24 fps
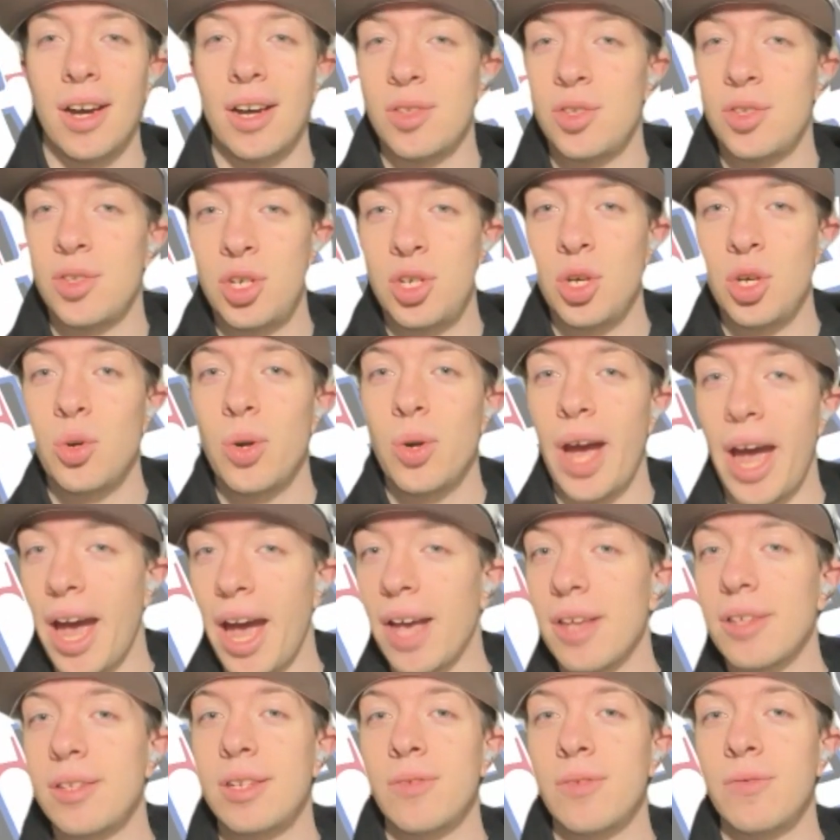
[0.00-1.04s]
Stu
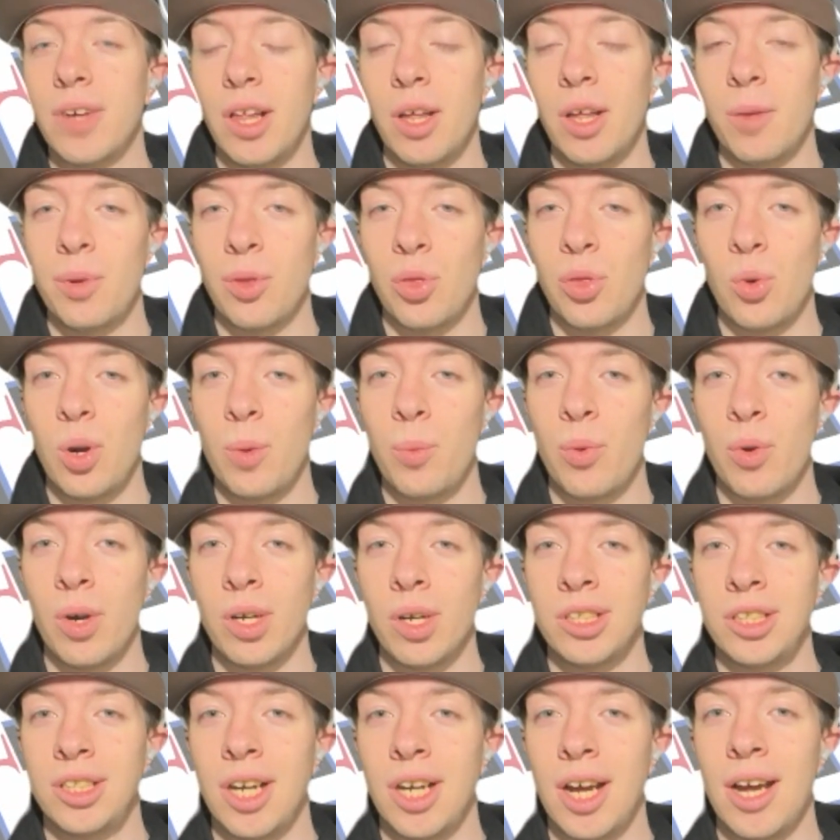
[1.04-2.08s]
has developed a
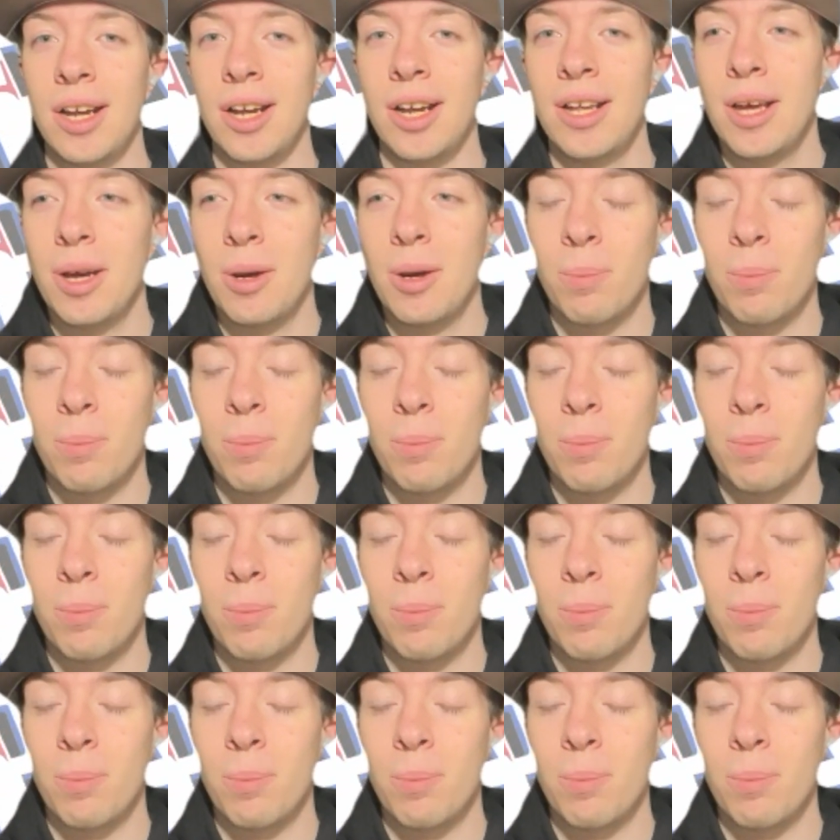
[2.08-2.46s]
3-point shot,